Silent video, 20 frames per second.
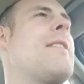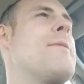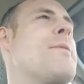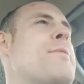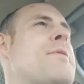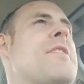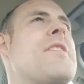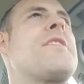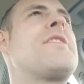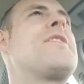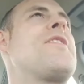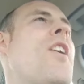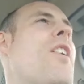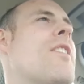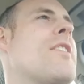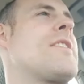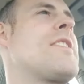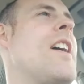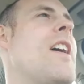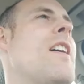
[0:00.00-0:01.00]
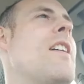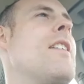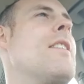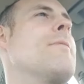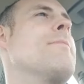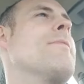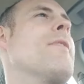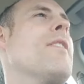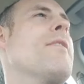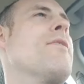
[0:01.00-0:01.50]
there was this dark
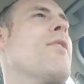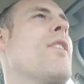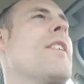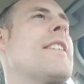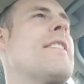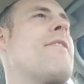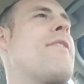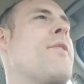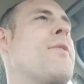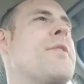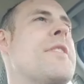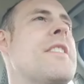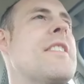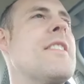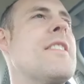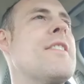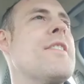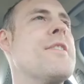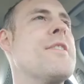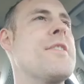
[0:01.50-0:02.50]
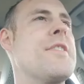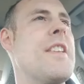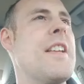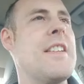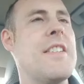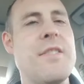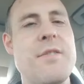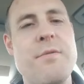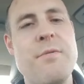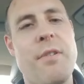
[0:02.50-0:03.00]
time of like 30 years that
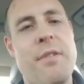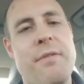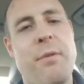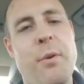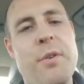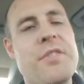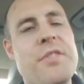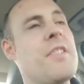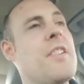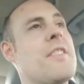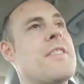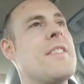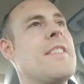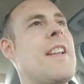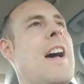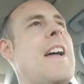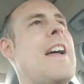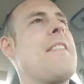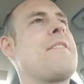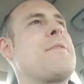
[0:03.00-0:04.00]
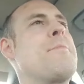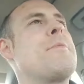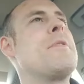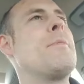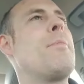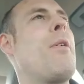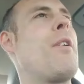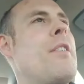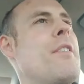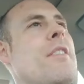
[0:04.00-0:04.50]
you were fortunate to not have to
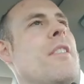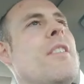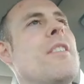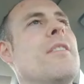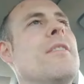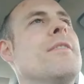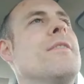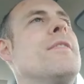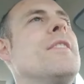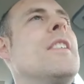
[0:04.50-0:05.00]
be a part of,